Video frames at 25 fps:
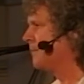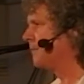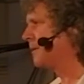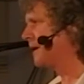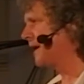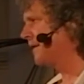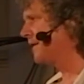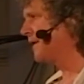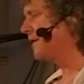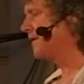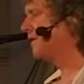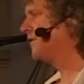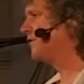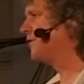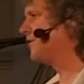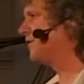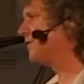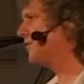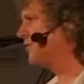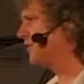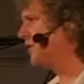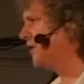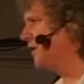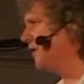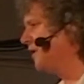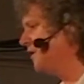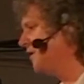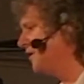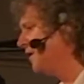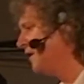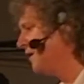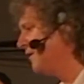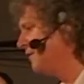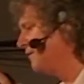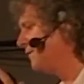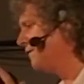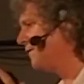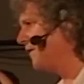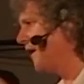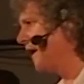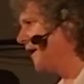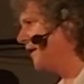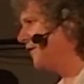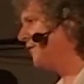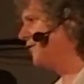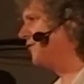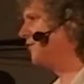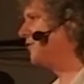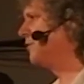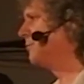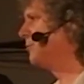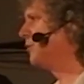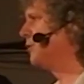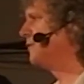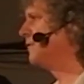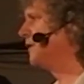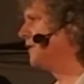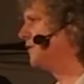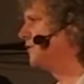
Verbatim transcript: But I think there's a third phase to move